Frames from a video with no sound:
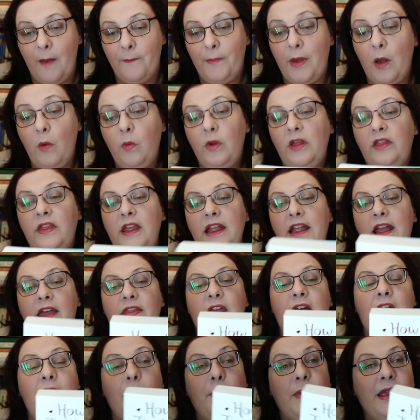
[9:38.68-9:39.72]
but will they get the
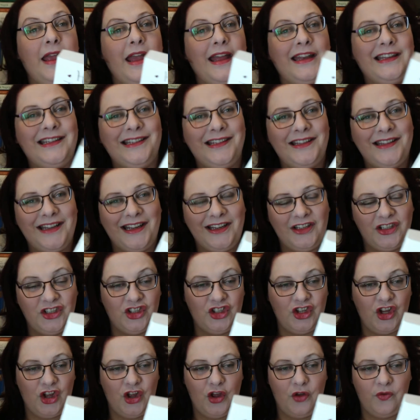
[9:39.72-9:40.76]
happy ending they
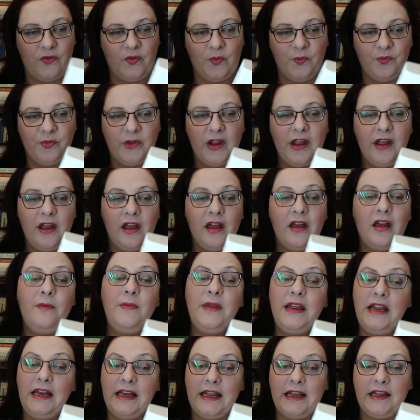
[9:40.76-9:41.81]
deserve?
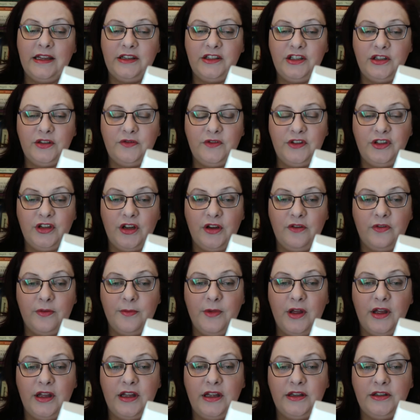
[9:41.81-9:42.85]
Amelia has just returned
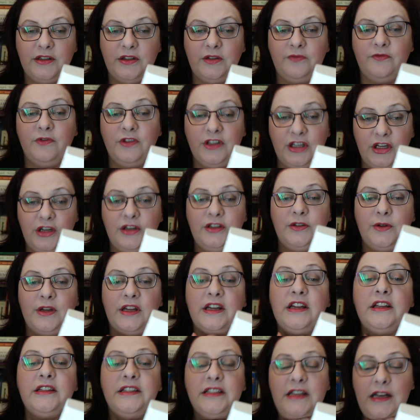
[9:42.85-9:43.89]
to
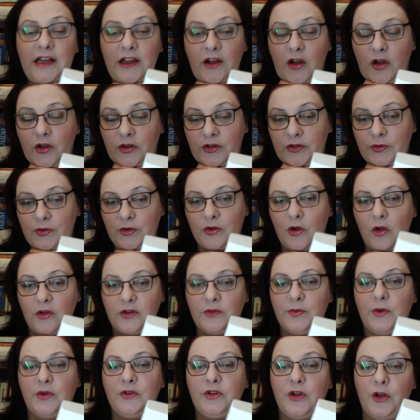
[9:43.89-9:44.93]
her idyllic
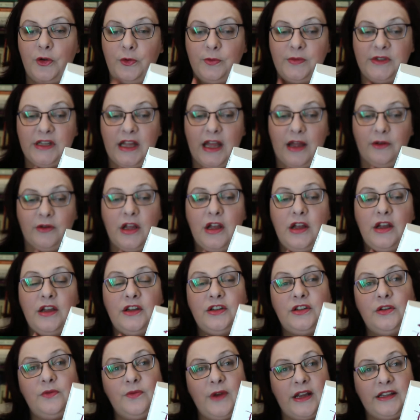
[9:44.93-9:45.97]
Cotswold hometown
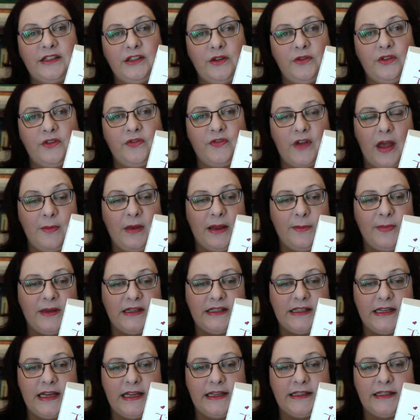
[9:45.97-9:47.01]
to rescue the family
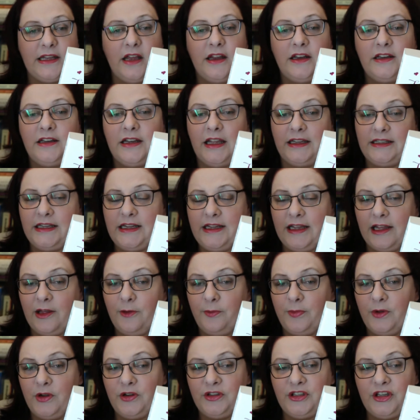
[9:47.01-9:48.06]
business.
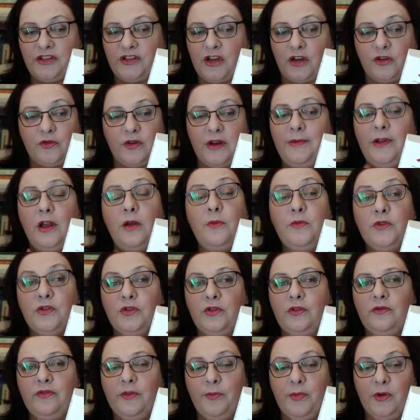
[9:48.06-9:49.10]
Nightingale Books is a dream come
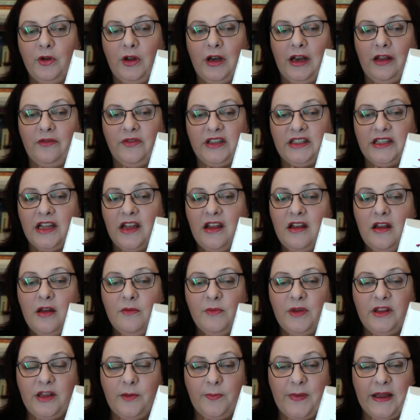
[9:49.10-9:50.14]
true for book lovers,
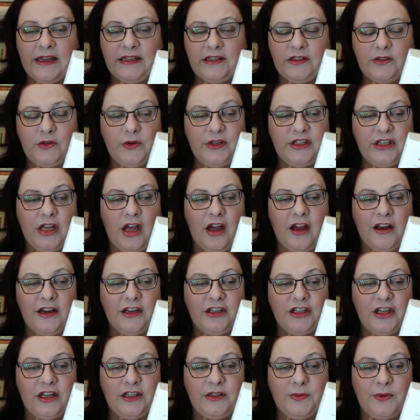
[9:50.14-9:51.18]
but the best stories aren't
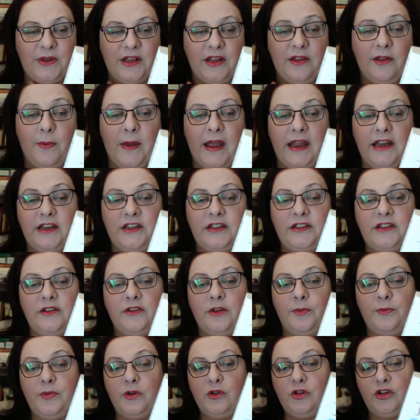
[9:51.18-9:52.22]
just within the pages of the
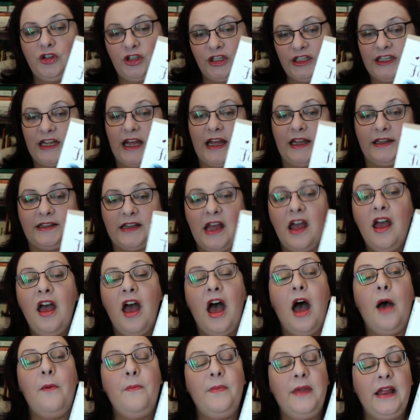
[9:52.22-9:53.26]
books she sells.
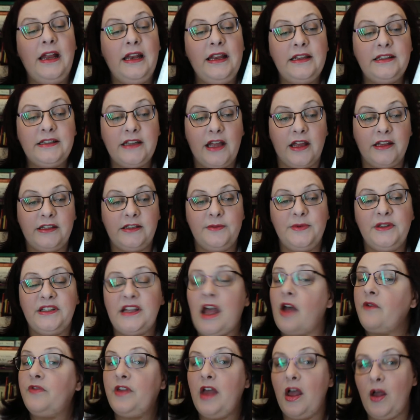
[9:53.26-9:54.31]
Amelia's customers
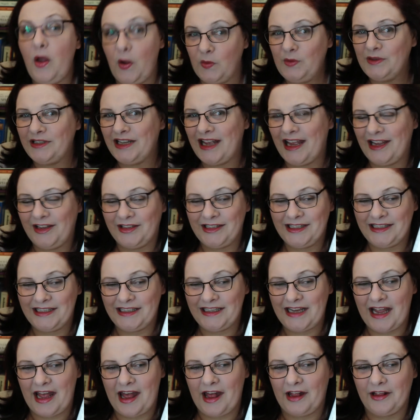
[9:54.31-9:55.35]
have their own tales to
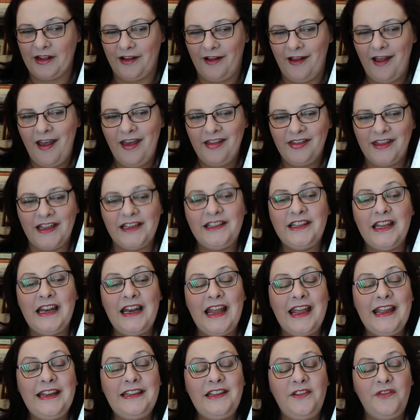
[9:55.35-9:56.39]
tell. There's the
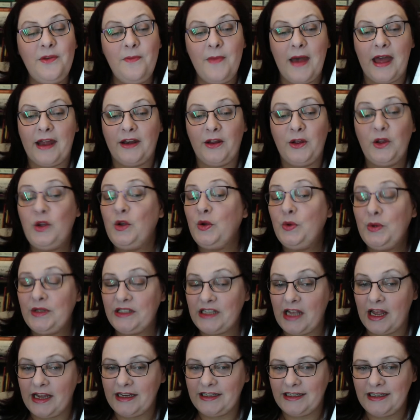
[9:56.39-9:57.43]
lady of the manor who is
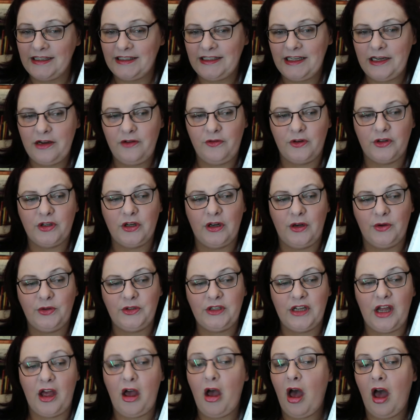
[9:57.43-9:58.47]
hiding a secret close
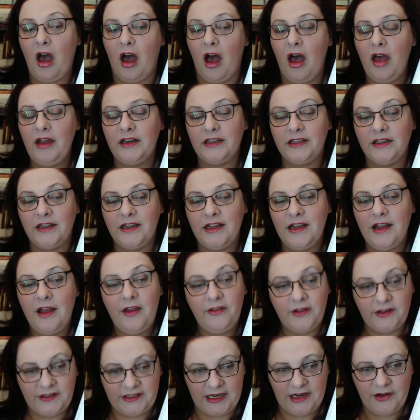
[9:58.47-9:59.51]
to her heart,
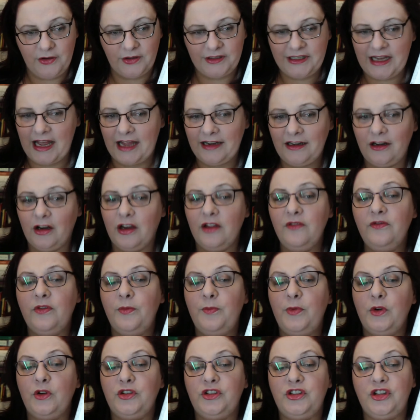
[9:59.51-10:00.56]
the single dad looking for
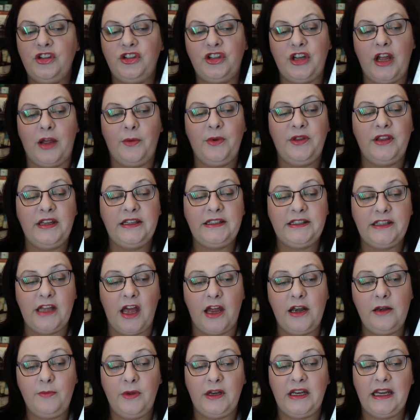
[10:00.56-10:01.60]
books to share with his
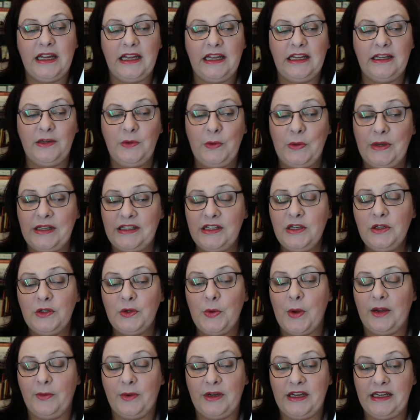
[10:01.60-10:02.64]
son, but who isn't
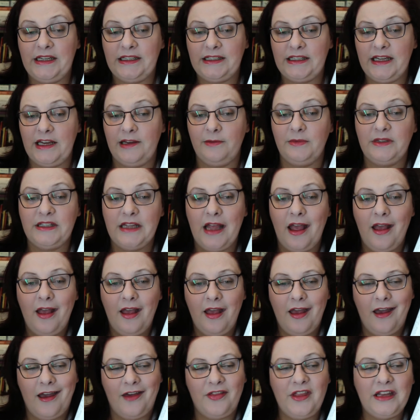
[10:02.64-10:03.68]
quite what he seems,
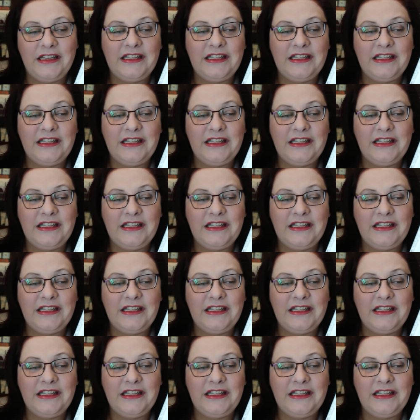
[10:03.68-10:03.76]
and the